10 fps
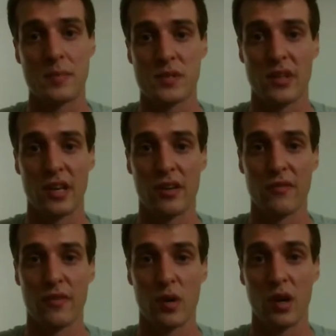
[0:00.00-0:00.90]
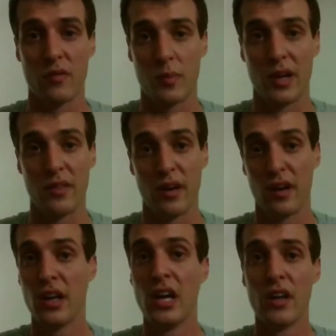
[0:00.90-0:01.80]
steps so that you can feel comfortable on
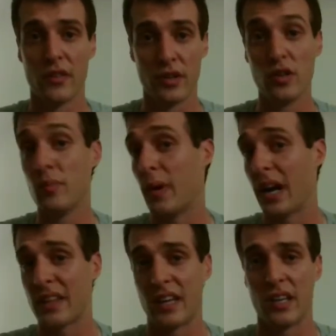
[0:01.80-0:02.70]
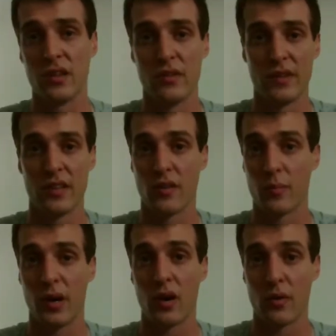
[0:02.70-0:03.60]
the new bike that you've
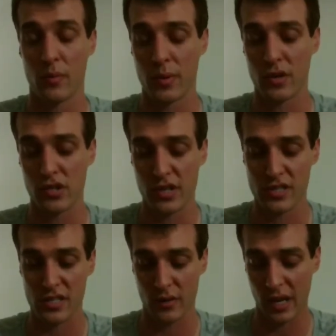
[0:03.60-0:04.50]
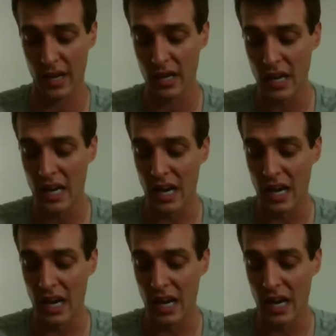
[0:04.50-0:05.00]
either borrowed or purchased. Okay.